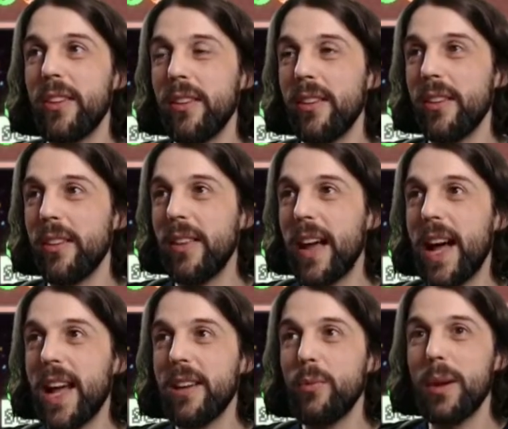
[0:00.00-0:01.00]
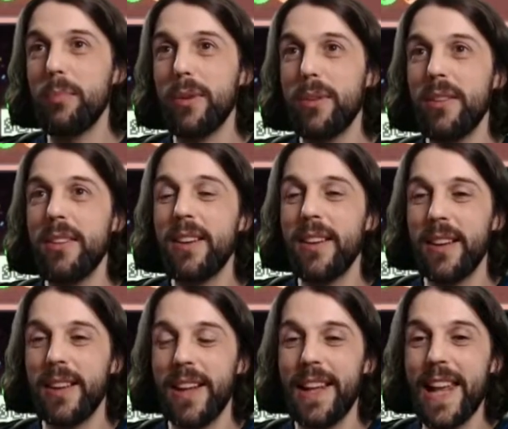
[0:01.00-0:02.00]
the iron
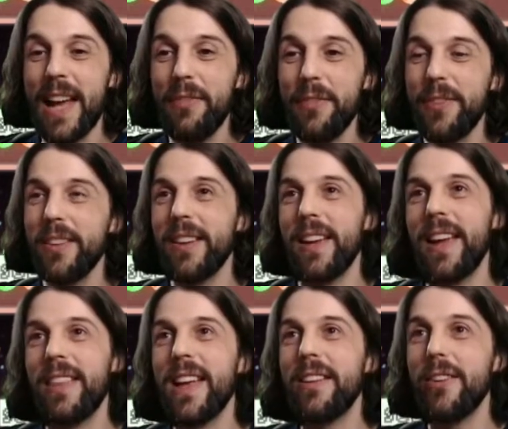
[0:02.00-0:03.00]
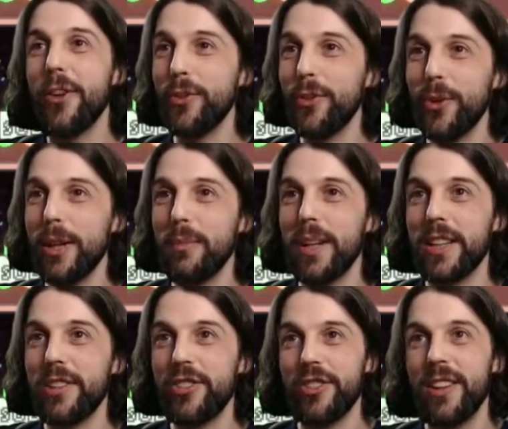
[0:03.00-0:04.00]
weapon left, and that is not doing
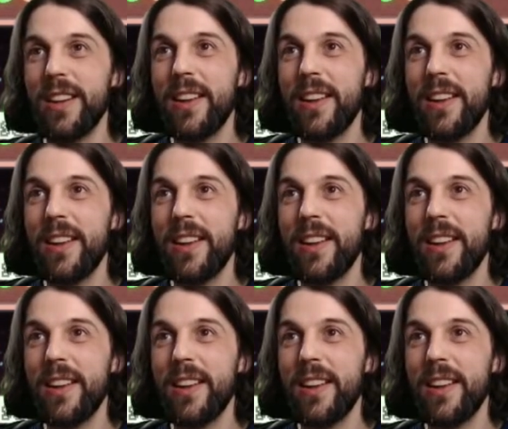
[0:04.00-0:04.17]
much.